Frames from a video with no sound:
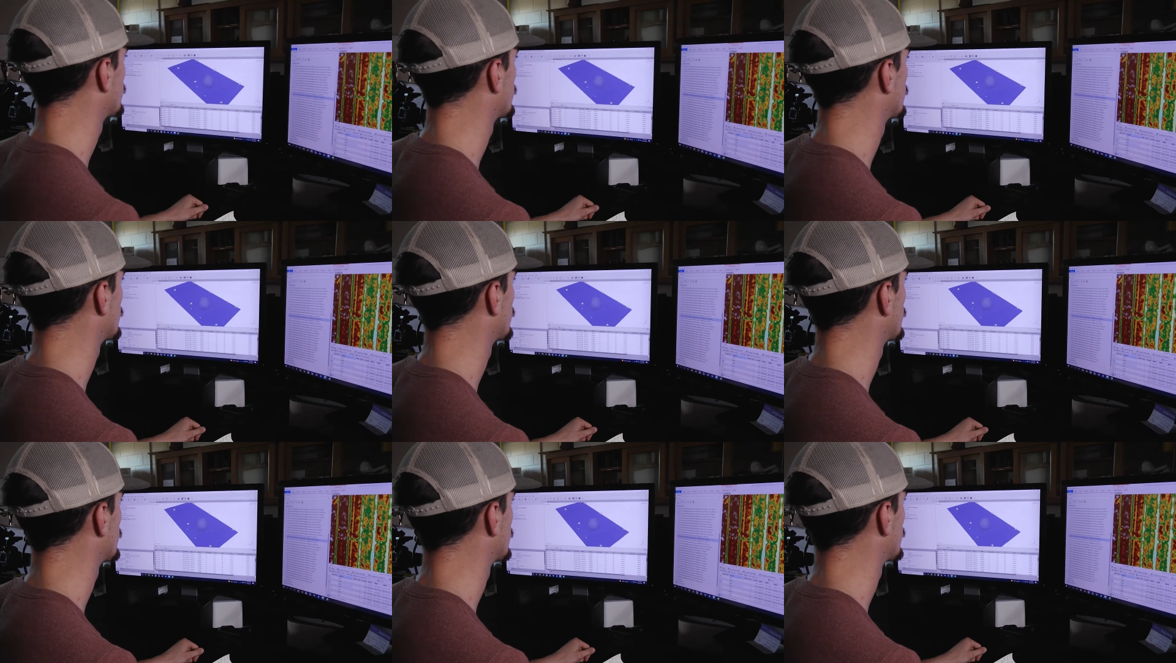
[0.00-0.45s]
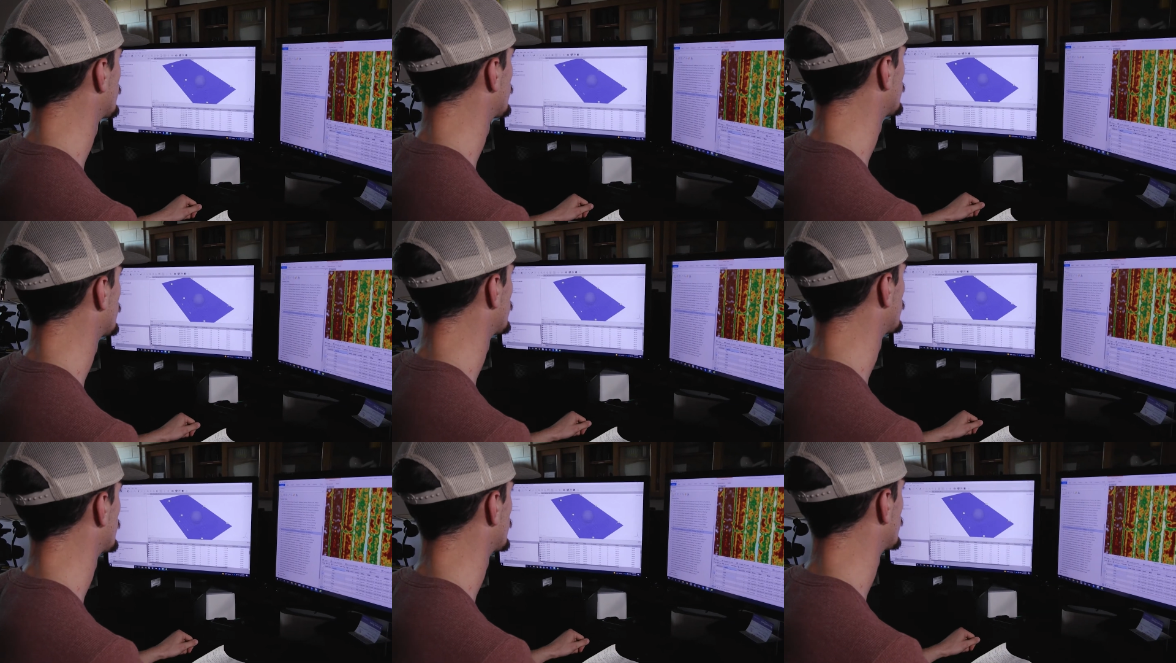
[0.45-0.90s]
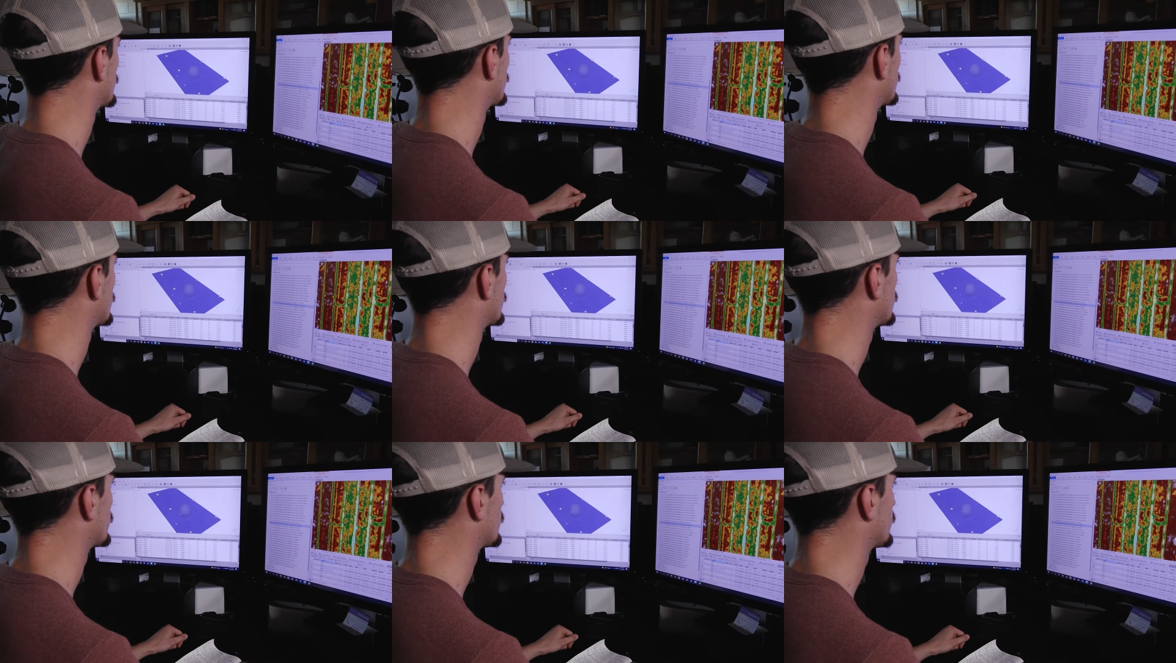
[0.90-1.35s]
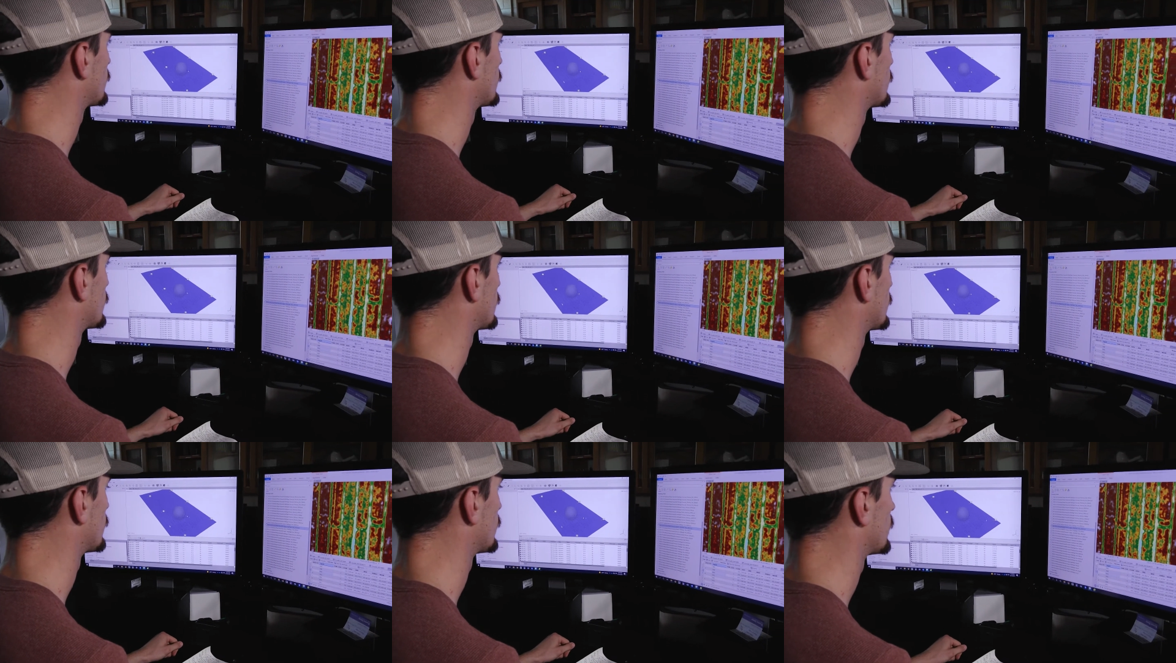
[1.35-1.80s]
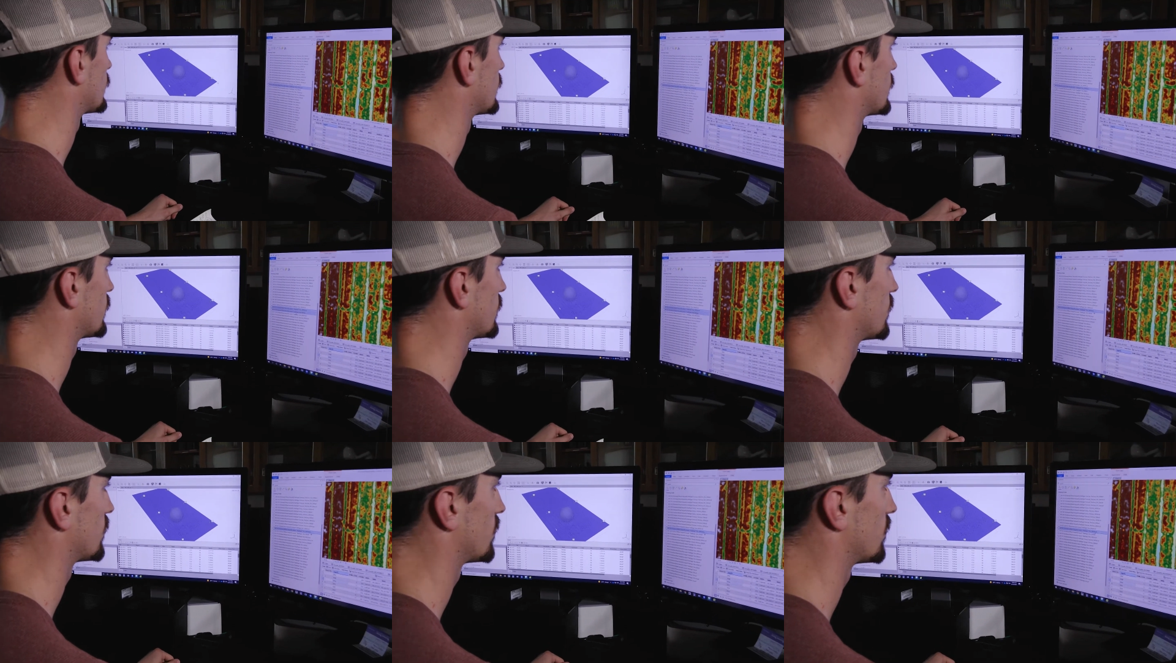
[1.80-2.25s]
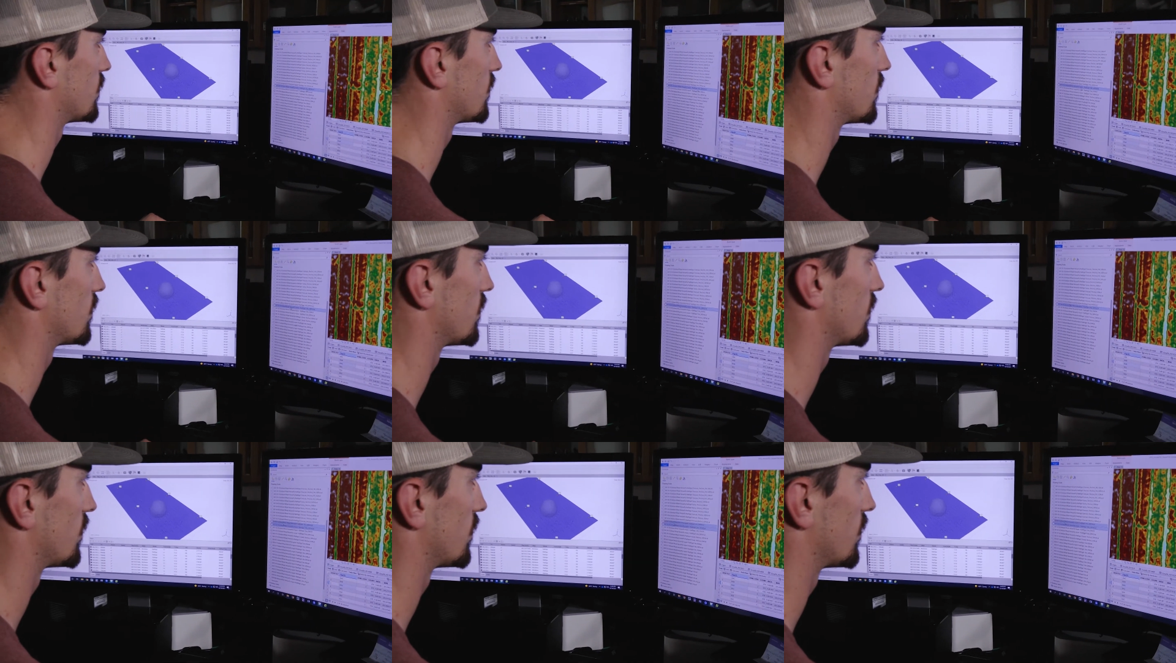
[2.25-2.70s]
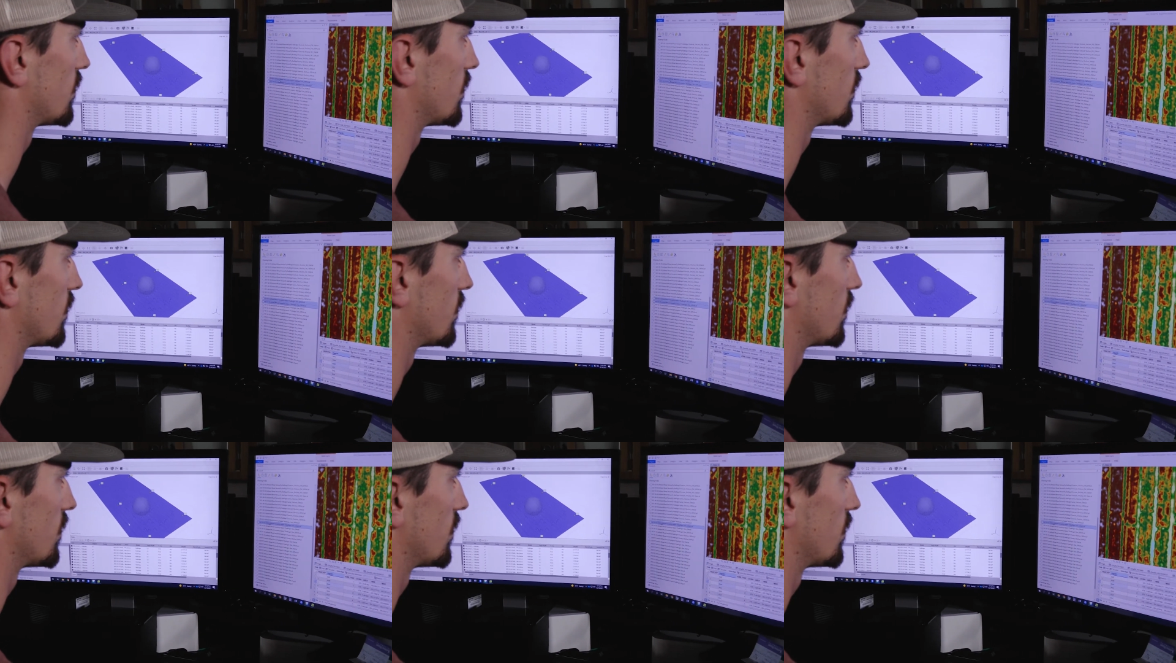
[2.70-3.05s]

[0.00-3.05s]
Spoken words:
[unreadable: no face in view]